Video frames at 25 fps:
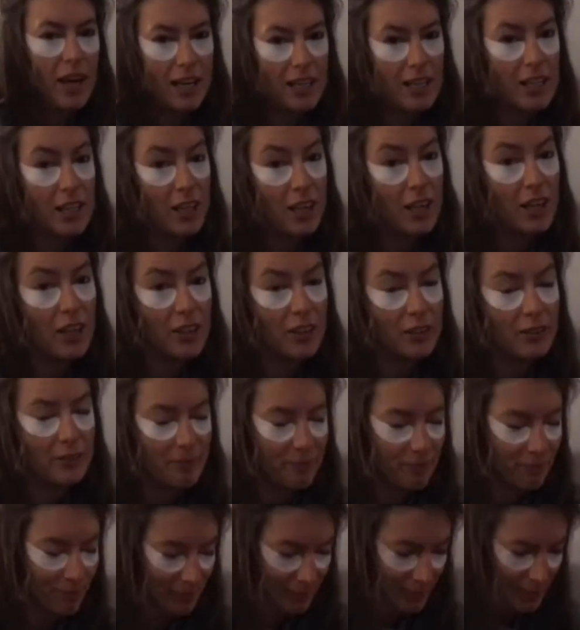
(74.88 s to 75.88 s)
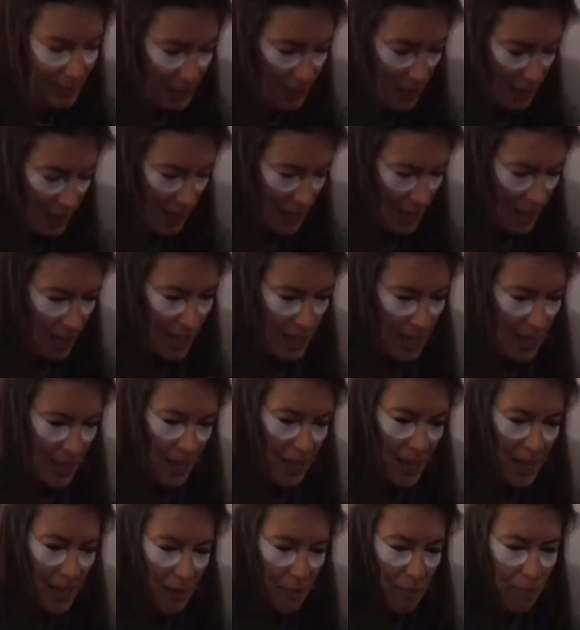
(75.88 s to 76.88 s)
I know. So that actually you put them
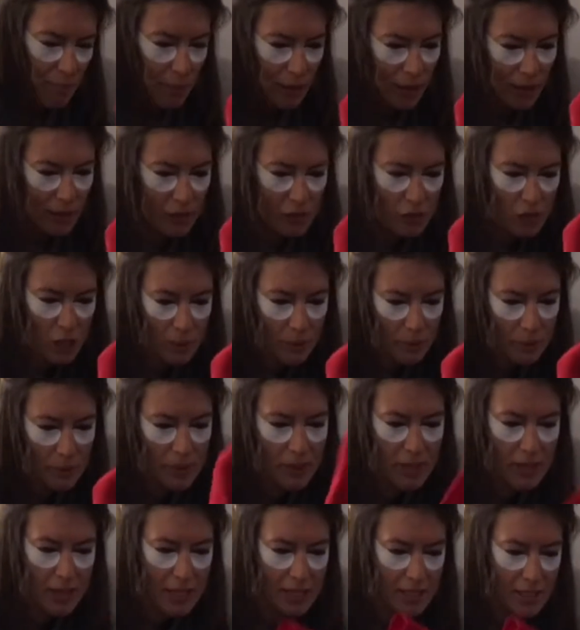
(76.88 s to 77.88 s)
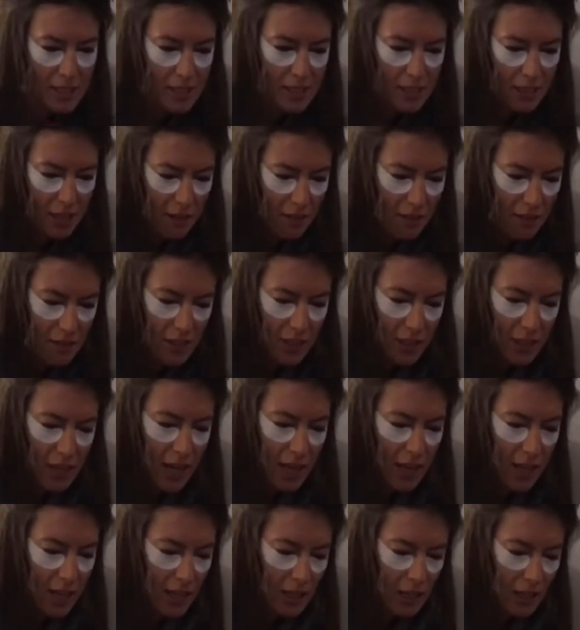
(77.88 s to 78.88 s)
into good but use. But the trouble with these is that I feel
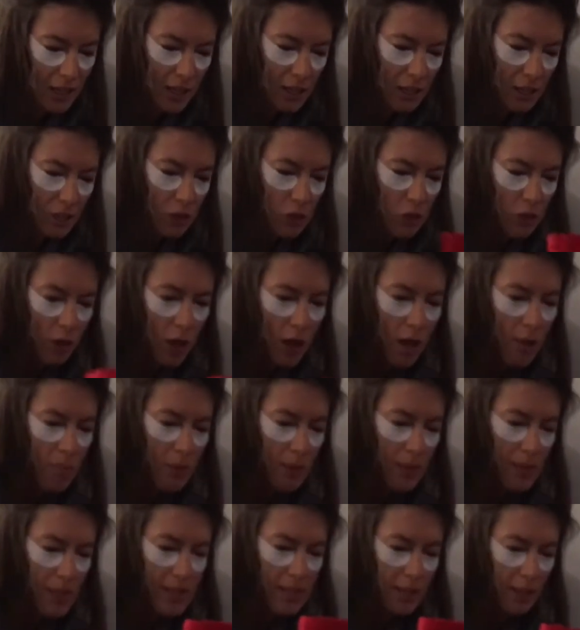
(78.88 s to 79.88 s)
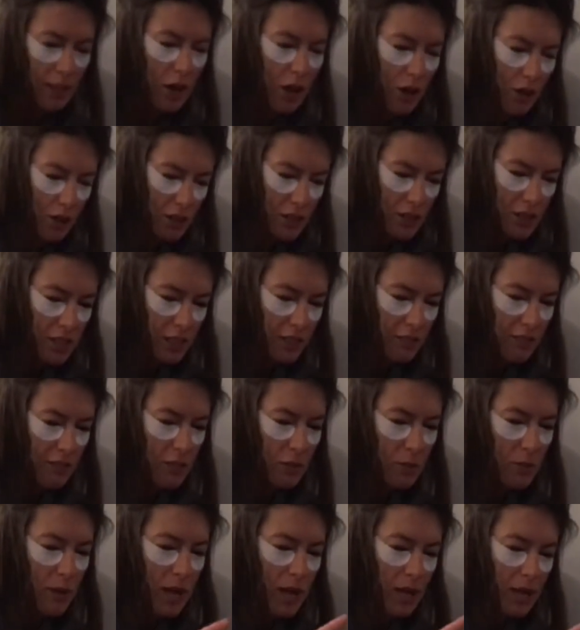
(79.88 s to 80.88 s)
like the drama is lost. If you
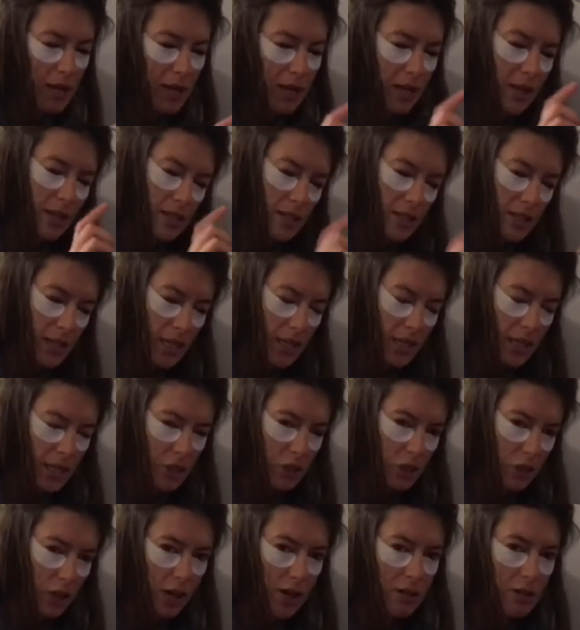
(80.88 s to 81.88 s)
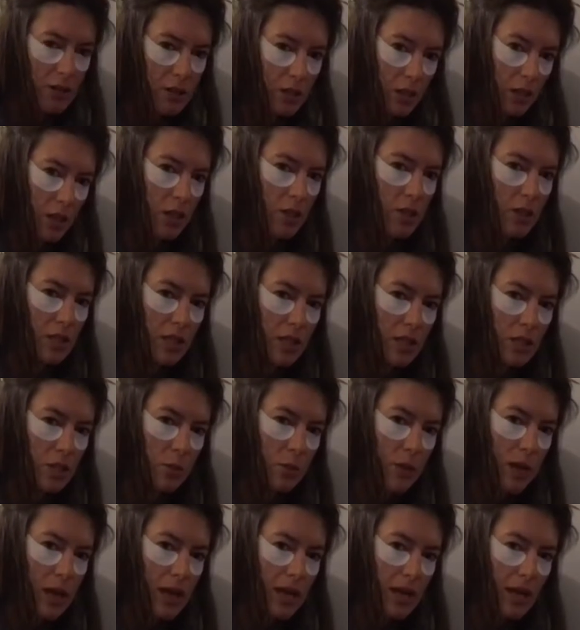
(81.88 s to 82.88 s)
wear like a skinny trouser, you need to
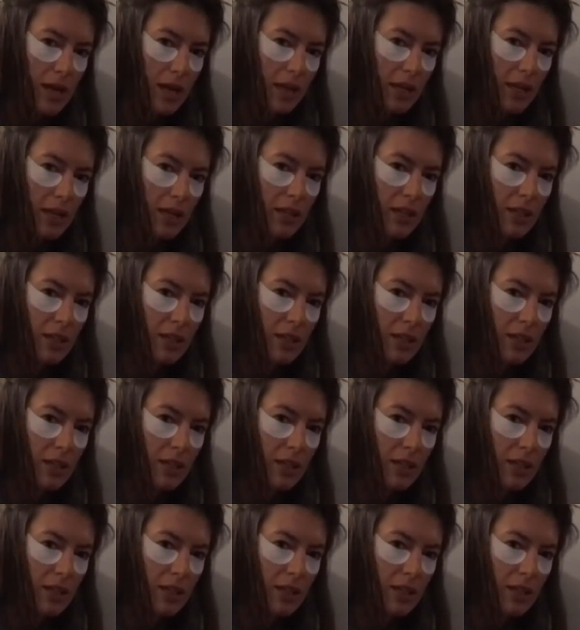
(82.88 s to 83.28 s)
wear like...